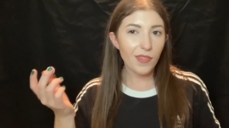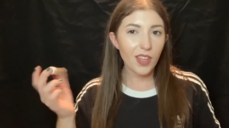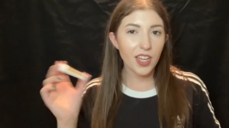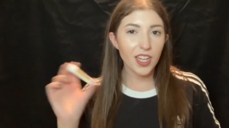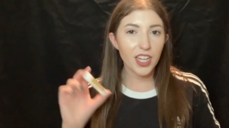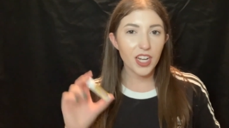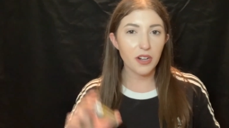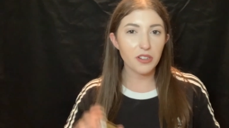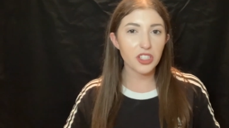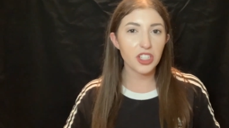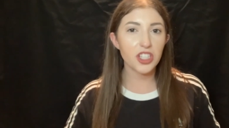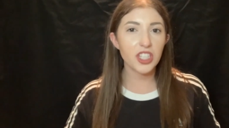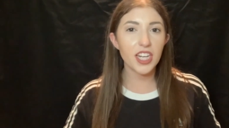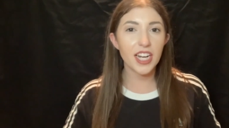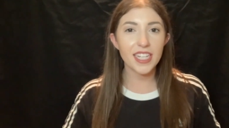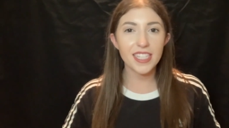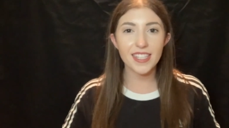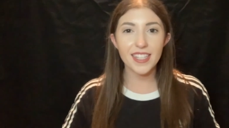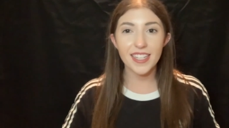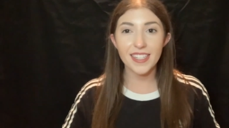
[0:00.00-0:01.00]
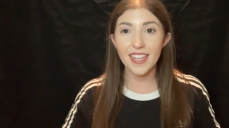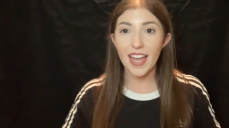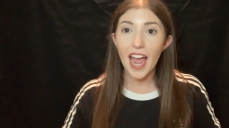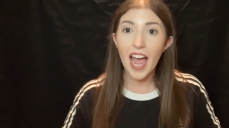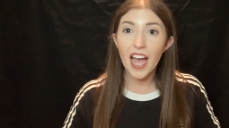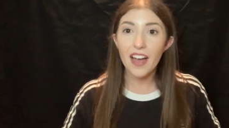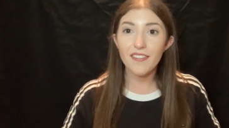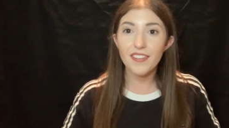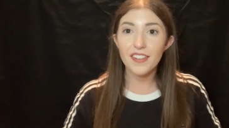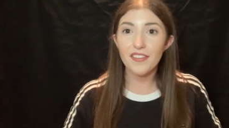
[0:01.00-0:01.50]
You know, it's just a nice thing to
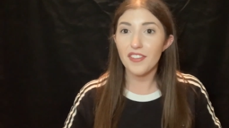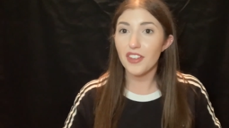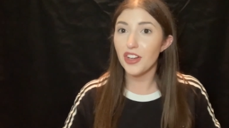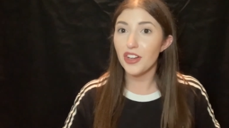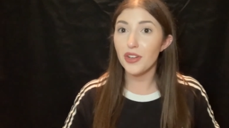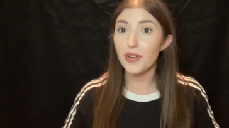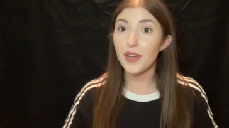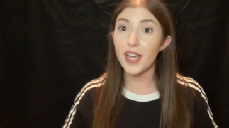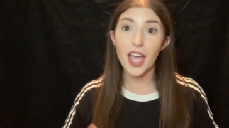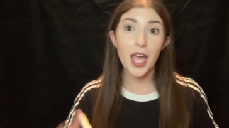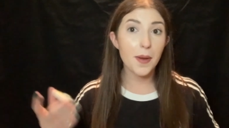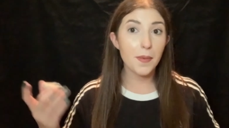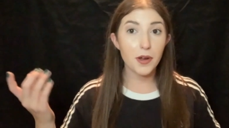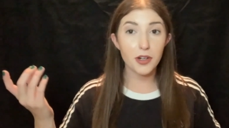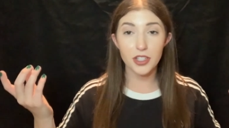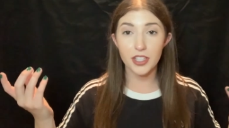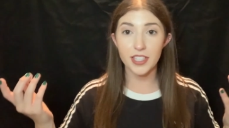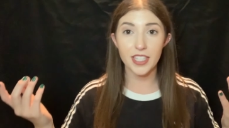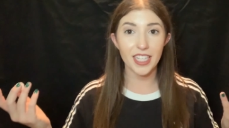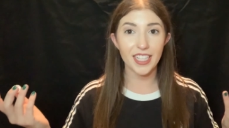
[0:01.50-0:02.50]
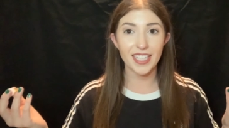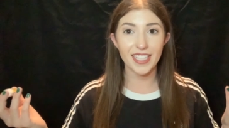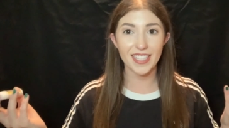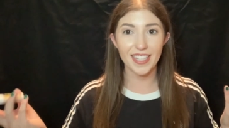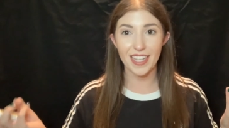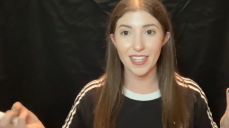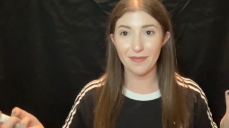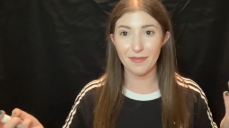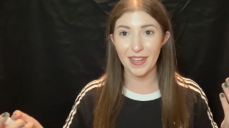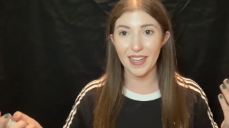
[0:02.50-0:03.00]
have if you get motion sickness
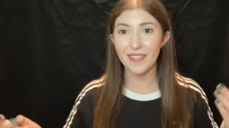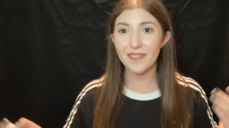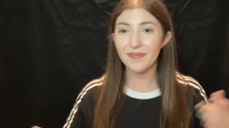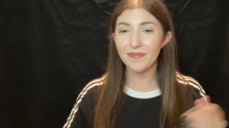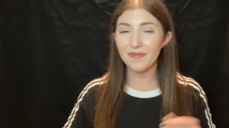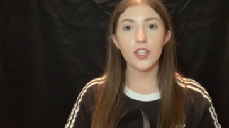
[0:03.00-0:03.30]
like me.